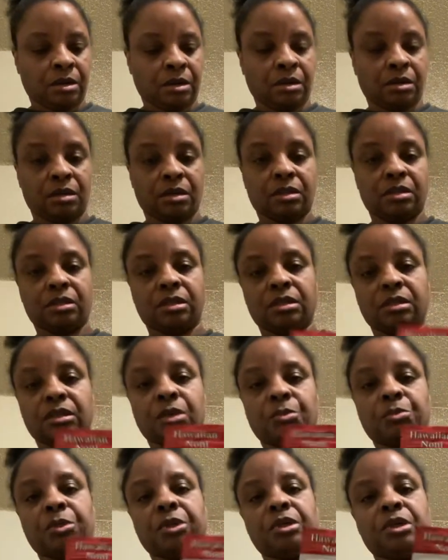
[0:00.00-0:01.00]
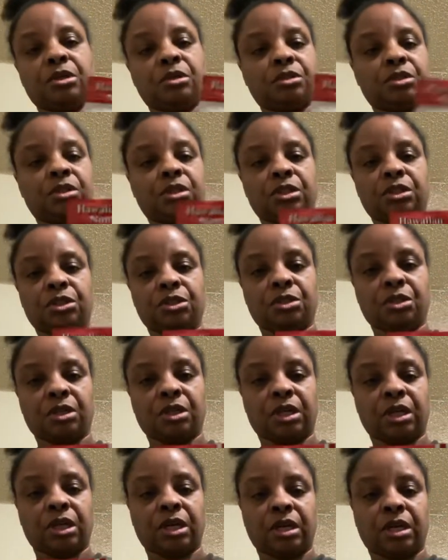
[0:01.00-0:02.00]
This is something else that you could
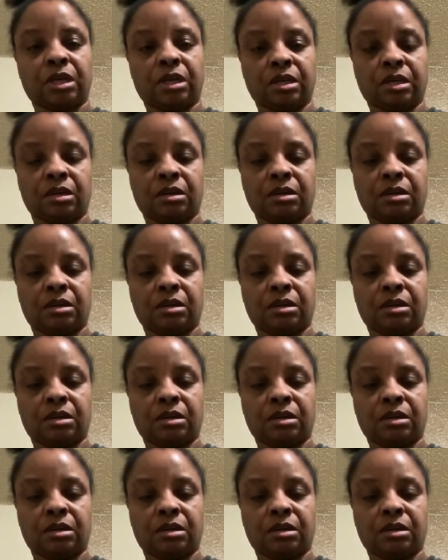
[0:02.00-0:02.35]
get.